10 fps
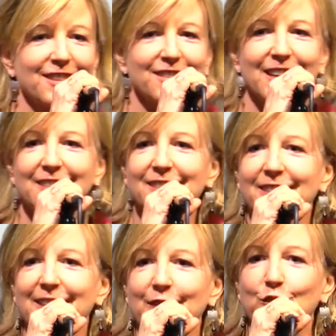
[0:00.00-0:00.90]
It's nice to
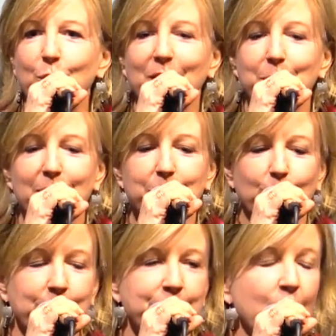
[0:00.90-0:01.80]
see so many
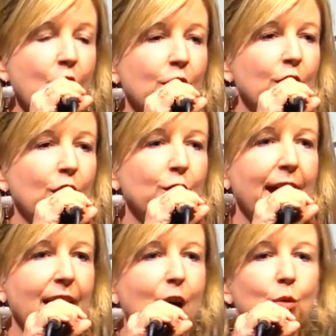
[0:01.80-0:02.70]
people.
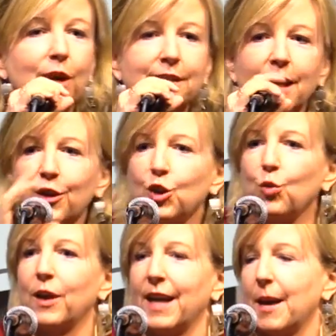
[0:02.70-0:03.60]
Okay, I want to tell you
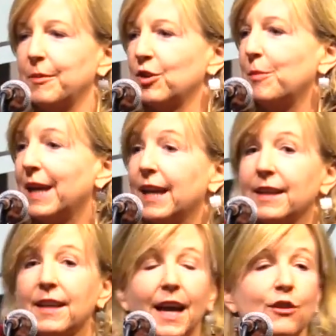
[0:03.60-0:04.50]
what happened to
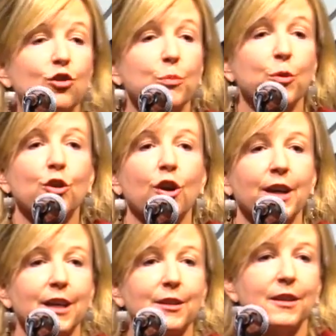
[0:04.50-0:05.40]
me at
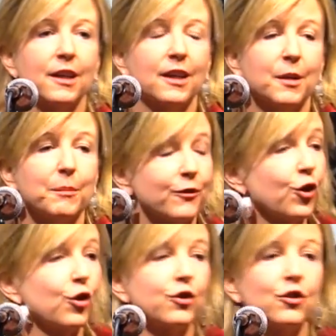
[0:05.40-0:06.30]
SuperTarget. But
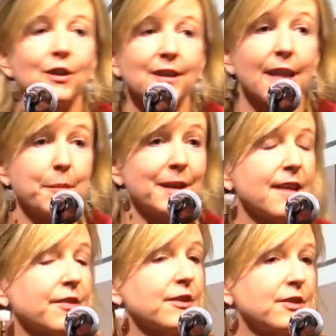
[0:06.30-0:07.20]
first, let me
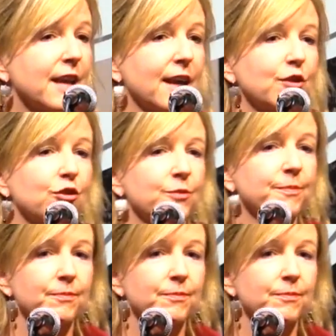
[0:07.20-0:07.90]
set the stage.